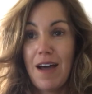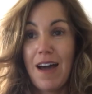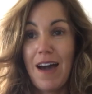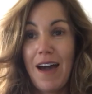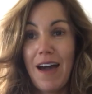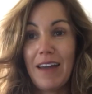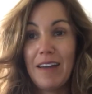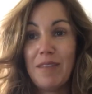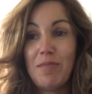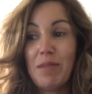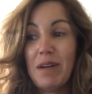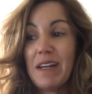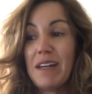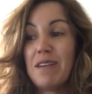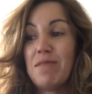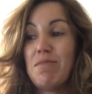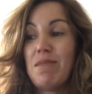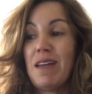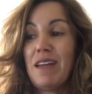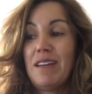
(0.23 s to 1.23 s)
Hi, my
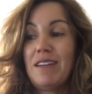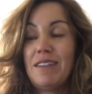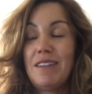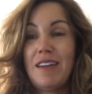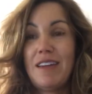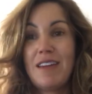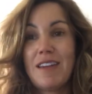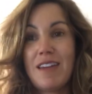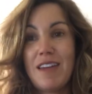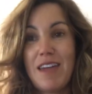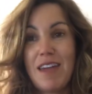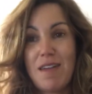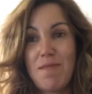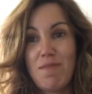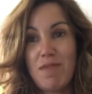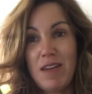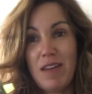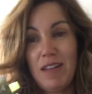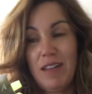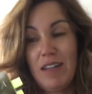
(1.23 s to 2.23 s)
amazing
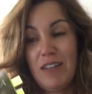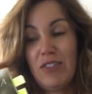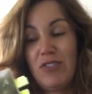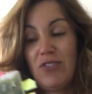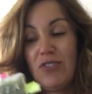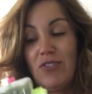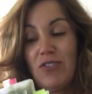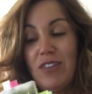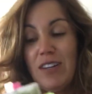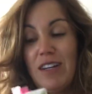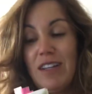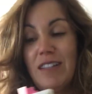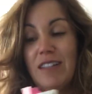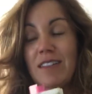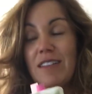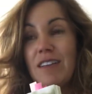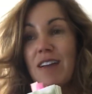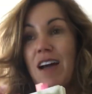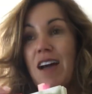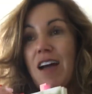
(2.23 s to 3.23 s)
AP Lit
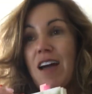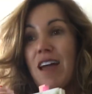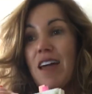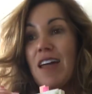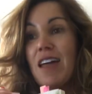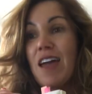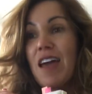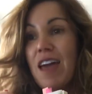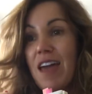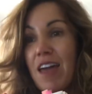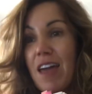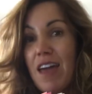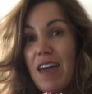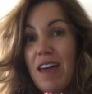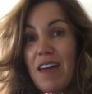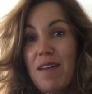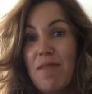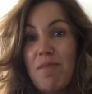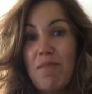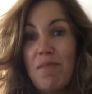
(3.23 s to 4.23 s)
students. I
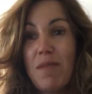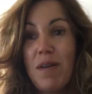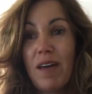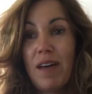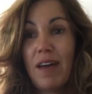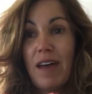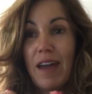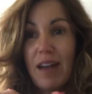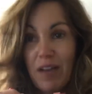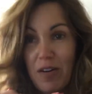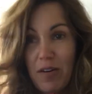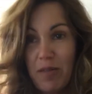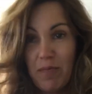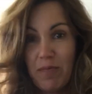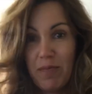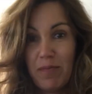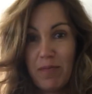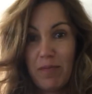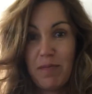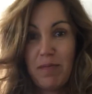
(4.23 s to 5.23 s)
am at home,
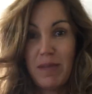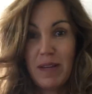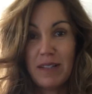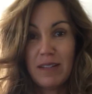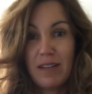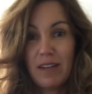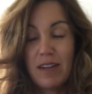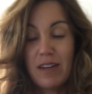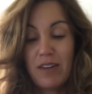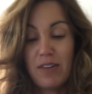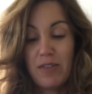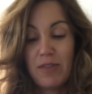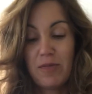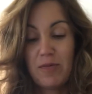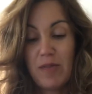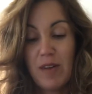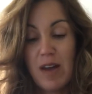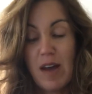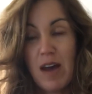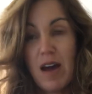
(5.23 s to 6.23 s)
missing you.
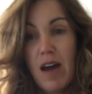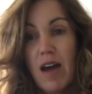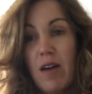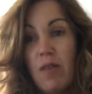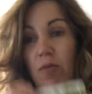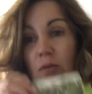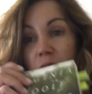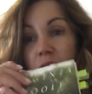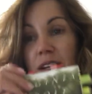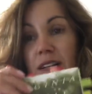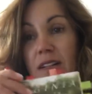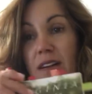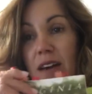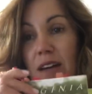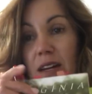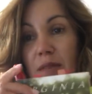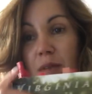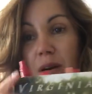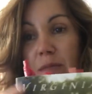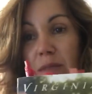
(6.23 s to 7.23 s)
I want to talk
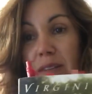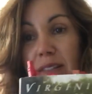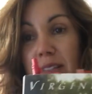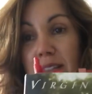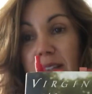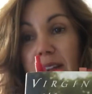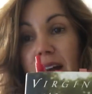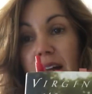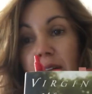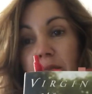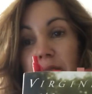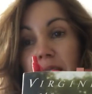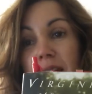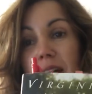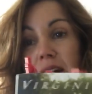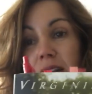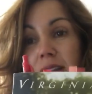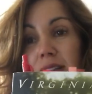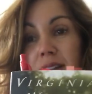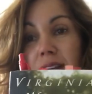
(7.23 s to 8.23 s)
about Mrs. Dalloway and
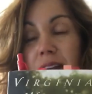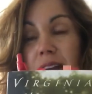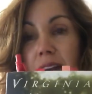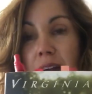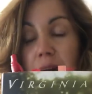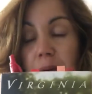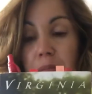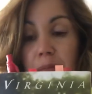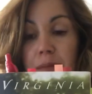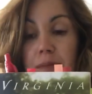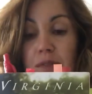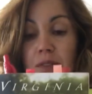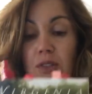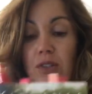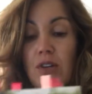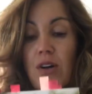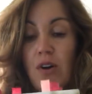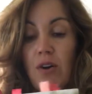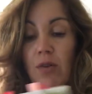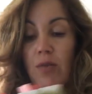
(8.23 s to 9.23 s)
how to set it up.
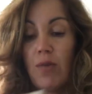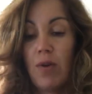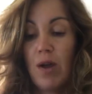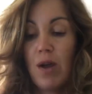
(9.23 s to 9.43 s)
So,